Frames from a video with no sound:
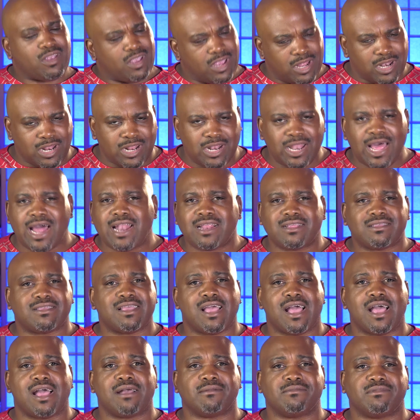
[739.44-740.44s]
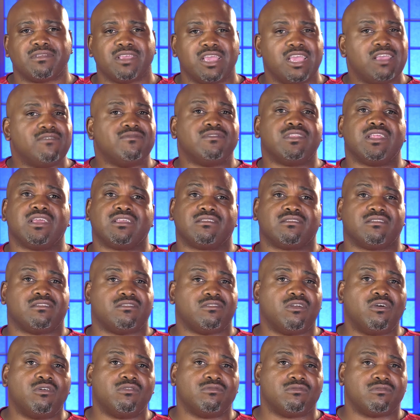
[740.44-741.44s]
And a lot of times, even as
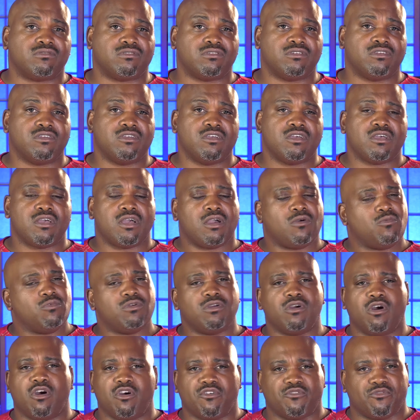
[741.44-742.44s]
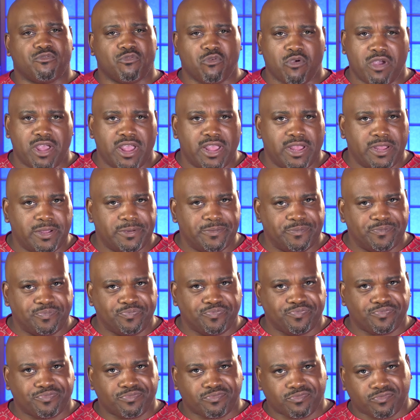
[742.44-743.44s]
adults, we are afraid.
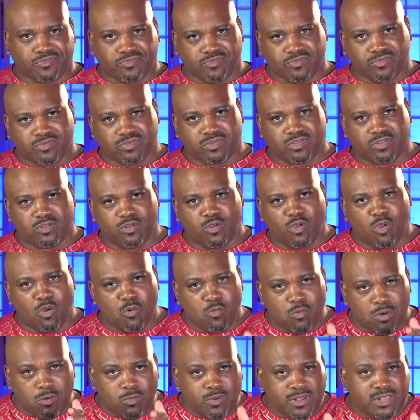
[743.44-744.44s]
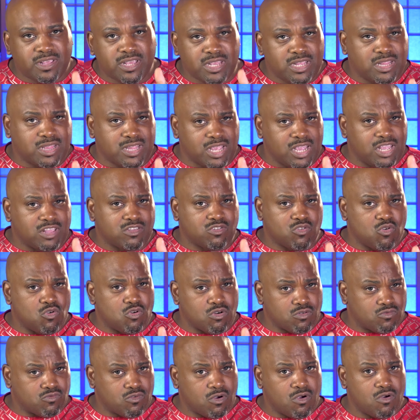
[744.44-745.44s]
When we see things
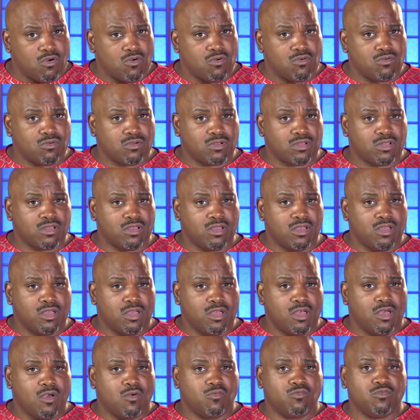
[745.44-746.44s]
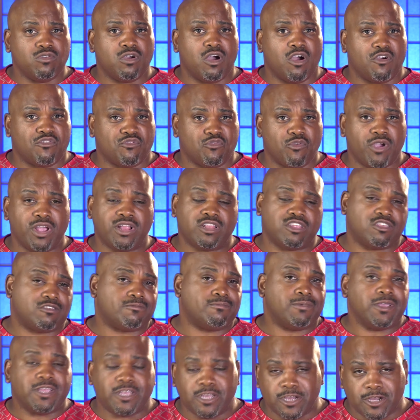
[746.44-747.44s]
going wrong, we are afraid to
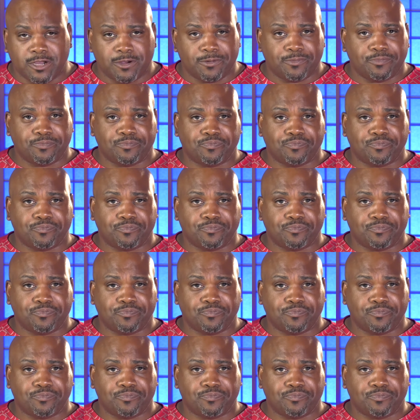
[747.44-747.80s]
speak up.